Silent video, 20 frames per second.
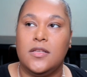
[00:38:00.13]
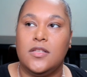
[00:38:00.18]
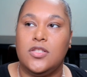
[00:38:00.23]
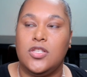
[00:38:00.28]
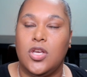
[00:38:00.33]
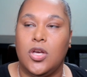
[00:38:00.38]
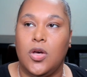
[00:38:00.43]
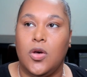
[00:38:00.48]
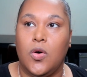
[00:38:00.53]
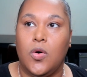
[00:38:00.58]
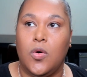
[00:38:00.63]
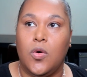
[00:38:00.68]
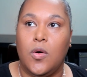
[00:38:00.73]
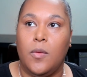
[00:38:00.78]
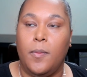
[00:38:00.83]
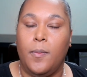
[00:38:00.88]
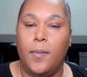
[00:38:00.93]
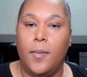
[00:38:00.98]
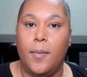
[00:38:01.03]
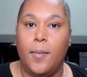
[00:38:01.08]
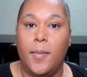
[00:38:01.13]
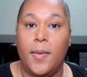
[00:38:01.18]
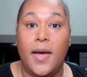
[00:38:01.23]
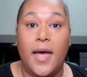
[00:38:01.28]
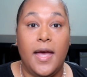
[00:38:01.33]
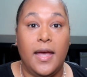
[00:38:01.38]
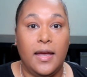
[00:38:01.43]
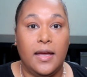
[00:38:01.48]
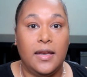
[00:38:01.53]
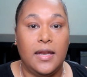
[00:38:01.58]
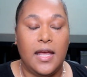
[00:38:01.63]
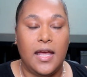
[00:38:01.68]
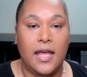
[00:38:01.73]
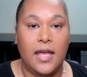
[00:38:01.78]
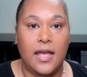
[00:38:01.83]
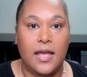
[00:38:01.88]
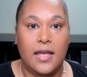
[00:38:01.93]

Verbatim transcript: So ANA